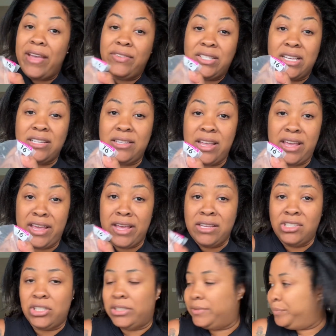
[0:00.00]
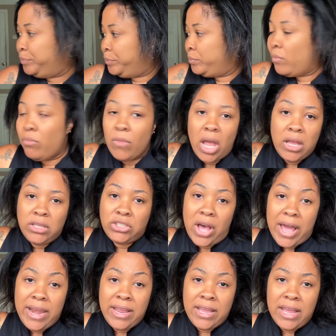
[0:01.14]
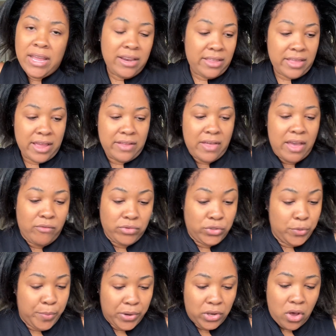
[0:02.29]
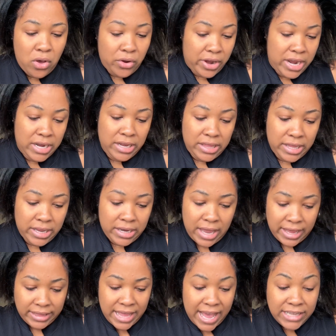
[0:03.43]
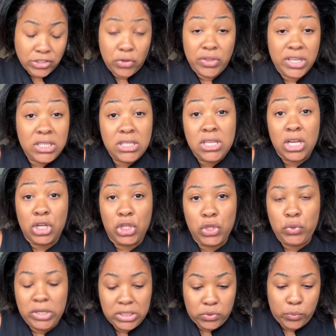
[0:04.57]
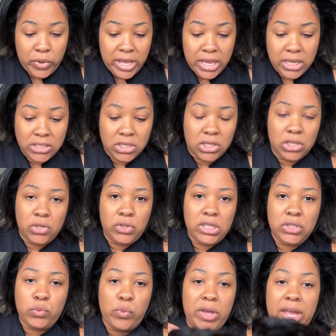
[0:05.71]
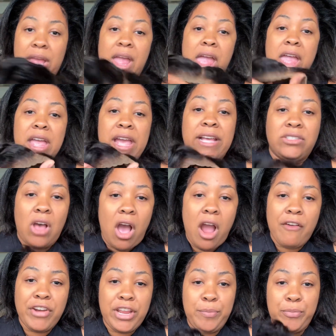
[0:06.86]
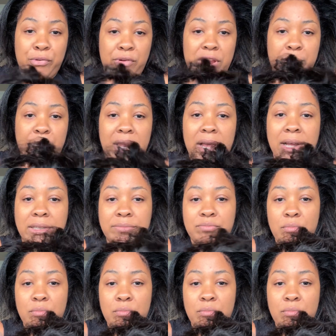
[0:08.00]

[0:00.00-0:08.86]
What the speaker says: 16 inches. So I didn't get anything like super long or anything like that. So this is a glueless wig. It's a glueless wig. It's already pre-plucked.